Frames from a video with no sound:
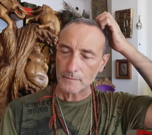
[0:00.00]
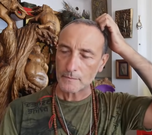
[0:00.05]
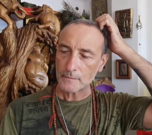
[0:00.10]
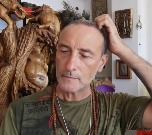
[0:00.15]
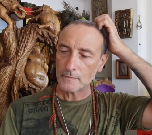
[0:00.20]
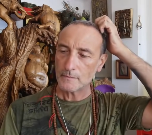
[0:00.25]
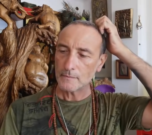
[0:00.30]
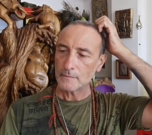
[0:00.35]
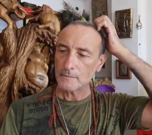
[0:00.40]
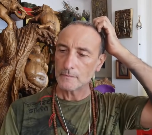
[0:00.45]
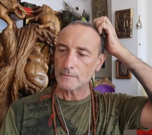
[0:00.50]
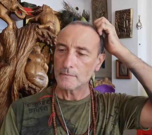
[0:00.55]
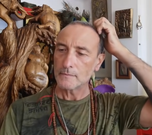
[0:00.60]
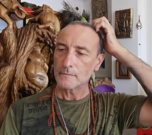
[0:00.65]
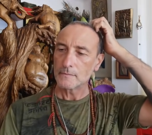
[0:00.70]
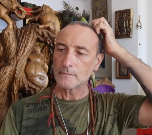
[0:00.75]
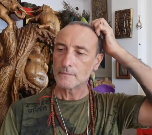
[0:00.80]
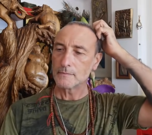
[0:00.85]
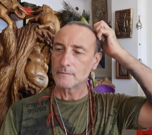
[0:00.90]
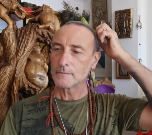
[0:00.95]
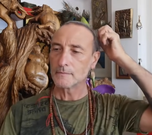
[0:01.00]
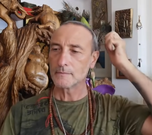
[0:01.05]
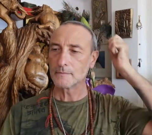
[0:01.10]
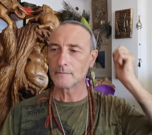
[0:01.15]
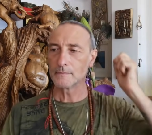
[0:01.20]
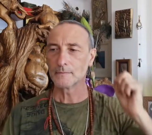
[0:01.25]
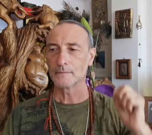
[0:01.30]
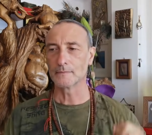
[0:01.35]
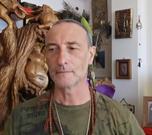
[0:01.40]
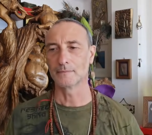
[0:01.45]

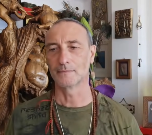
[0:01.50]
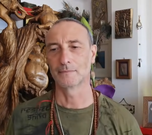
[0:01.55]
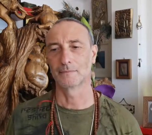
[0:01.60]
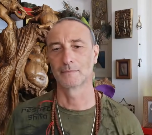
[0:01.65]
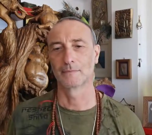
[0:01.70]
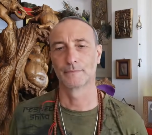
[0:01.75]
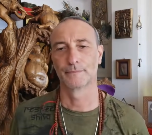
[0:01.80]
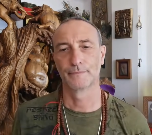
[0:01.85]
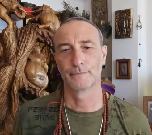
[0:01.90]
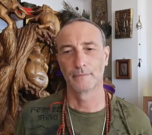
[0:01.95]
[no speech]